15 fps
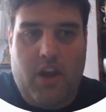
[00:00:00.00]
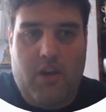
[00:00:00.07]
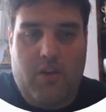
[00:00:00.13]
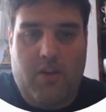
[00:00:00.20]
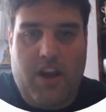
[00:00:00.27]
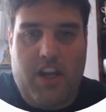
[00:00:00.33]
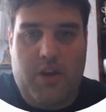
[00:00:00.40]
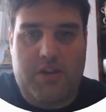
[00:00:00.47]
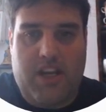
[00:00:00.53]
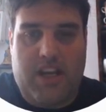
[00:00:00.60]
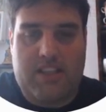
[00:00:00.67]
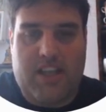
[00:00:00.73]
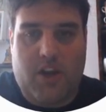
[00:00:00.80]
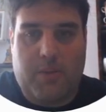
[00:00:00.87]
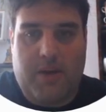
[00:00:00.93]
create a new data
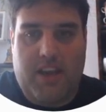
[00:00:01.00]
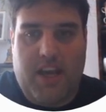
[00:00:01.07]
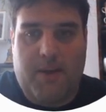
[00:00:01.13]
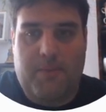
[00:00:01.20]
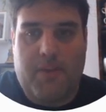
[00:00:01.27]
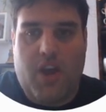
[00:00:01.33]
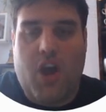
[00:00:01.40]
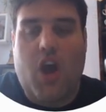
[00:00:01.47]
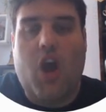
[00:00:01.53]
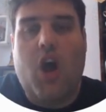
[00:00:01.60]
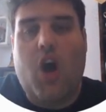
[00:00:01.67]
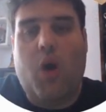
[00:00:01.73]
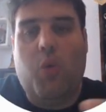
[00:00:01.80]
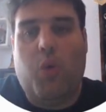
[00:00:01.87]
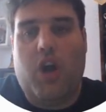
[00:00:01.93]
set up here.
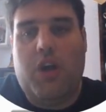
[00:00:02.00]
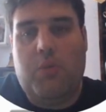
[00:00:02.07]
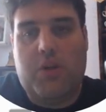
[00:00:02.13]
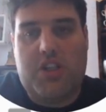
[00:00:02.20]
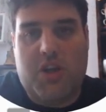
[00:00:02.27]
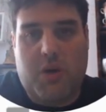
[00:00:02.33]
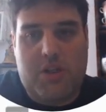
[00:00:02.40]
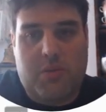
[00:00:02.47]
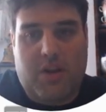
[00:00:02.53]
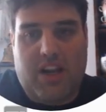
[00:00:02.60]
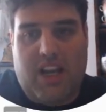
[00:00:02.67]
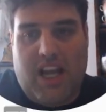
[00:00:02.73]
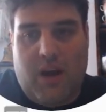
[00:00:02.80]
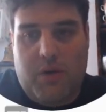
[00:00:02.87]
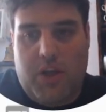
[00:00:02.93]
And what it will do is it will
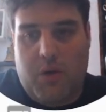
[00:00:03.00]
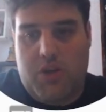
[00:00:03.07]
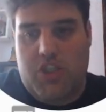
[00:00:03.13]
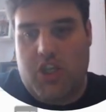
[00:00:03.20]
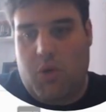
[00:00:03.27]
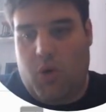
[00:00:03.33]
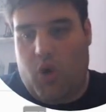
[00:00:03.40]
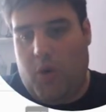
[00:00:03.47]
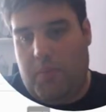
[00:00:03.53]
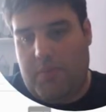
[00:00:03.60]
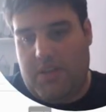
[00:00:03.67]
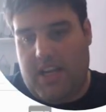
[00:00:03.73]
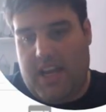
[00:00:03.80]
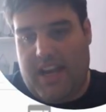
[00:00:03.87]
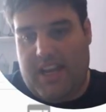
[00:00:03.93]
allow you to
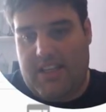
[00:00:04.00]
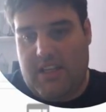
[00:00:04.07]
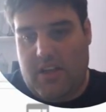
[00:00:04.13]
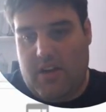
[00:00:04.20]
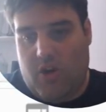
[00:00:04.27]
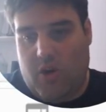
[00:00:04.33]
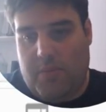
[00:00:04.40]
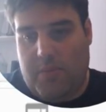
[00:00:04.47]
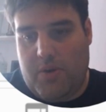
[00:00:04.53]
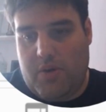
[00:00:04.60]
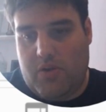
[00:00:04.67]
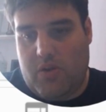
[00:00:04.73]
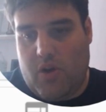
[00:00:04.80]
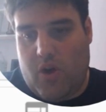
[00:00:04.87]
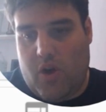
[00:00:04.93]
update up
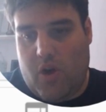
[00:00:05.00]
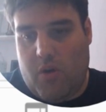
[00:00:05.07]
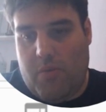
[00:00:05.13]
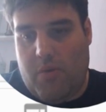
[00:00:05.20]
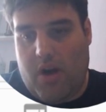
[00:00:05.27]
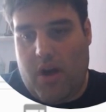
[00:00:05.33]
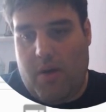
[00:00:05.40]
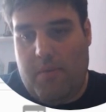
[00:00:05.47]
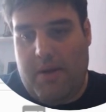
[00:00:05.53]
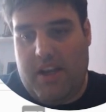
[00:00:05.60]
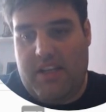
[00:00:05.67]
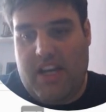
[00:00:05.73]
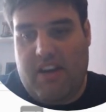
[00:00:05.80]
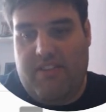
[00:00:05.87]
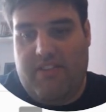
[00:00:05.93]
some
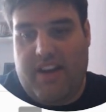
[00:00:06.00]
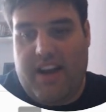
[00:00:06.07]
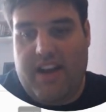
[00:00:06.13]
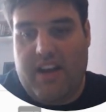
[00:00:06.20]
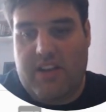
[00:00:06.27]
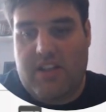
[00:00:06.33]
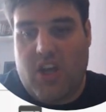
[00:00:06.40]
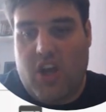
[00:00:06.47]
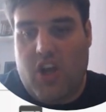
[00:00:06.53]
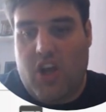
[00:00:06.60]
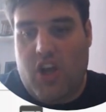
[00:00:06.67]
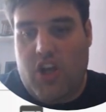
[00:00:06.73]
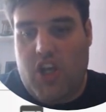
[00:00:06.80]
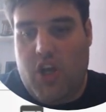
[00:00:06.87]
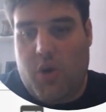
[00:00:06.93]
PDF files.
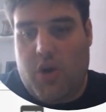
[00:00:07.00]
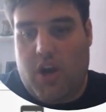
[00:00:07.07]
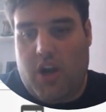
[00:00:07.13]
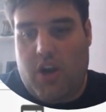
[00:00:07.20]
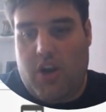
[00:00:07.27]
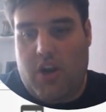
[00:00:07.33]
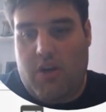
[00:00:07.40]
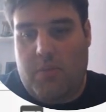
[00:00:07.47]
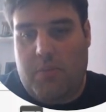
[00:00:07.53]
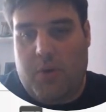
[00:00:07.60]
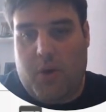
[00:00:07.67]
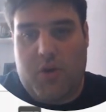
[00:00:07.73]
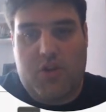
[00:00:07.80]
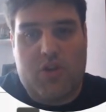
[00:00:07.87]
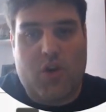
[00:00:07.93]
You can
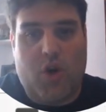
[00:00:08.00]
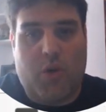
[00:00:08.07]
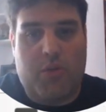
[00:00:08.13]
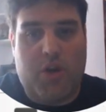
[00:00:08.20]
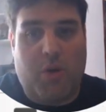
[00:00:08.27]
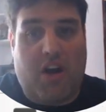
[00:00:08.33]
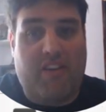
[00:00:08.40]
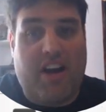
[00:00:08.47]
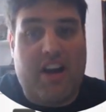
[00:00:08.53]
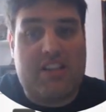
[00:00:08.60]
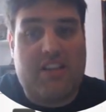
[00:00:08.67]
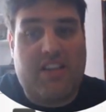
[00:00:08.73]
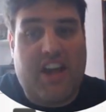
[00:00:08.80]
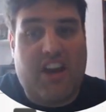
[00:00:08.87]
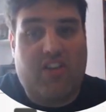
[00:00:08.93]
put some URLs
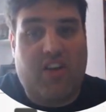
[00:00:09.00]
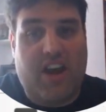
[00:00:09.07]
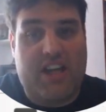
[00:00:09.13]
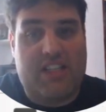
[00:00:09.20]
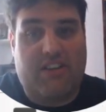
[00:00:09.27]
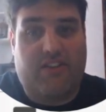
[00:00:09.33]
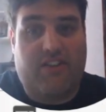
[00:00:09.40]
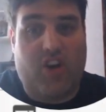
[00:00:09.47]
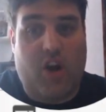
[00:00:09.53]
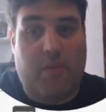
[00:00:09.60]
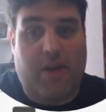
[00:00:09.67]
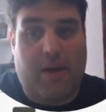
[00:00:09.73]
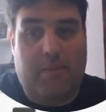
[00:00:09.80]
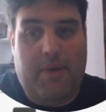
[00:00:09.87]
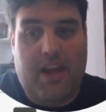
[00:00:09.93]
in there, create it from
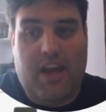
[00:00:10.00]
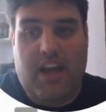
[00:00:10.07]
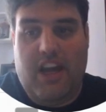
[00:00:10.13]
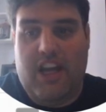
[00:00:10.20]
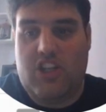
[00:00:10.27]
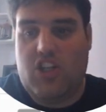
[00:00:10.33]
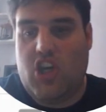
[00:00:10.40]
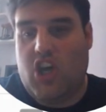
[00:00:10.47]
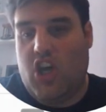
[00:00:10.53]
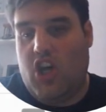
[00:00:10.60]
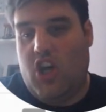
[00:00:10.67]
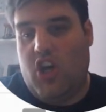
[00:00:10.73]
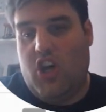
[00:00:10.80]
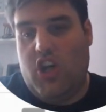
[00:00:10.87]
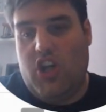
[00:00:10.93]
that page.
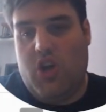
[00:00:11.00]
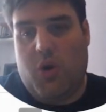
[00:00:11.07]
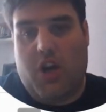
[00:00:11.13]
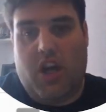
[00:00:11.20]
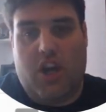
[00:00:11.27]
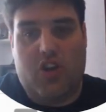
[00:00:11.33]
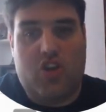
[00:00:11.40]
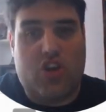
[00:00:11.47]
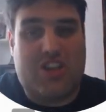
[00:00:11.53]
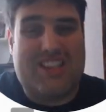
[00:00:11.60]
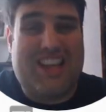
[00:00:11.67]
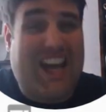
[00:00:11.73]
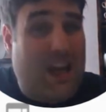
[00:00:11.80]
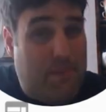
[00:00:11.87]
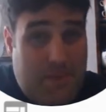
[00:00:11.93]
You can just
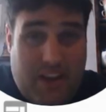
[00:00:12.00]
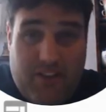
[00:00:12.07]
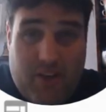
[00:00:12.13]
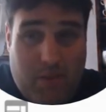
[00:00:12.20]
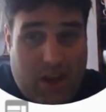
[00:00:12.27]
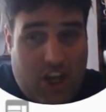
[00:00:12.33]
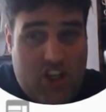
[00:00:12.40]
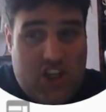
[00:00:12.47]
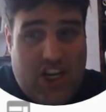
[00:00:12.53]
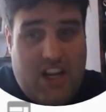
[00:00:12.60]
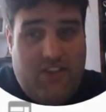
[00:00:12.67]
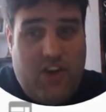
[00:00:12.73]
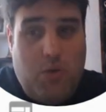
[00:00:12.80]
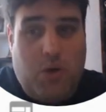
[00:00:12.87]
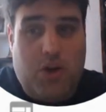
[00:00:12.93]
type the information in
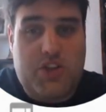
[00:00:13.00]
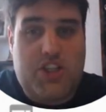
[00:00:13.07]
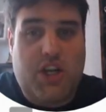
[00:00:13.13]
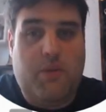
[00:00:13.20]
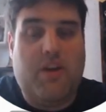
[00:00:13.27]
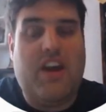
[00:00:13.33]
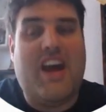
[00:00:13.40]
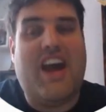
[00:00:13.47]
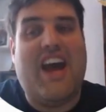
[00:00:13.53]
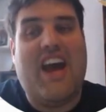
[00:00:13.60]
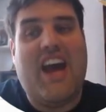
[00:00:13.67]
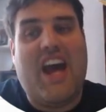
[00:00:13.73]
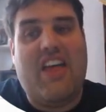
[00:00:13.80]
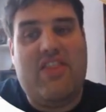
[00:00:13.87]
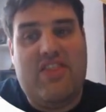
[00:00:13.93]
if you want to.
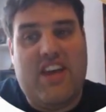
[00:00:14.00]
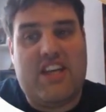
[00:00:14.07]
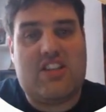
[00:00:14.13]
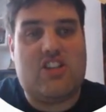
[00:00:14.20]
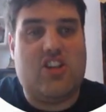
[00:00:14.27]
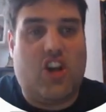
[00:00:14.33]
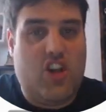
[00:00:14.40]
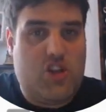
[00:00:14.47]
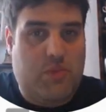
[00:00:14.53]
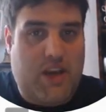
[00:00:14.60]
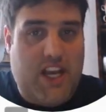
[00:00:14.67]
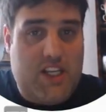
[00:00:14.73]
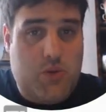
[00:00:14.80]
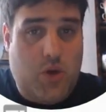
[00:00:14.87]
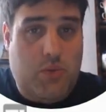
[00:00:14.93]
And this knowledge
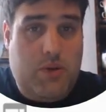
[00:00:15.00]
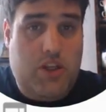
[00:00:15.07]
base will be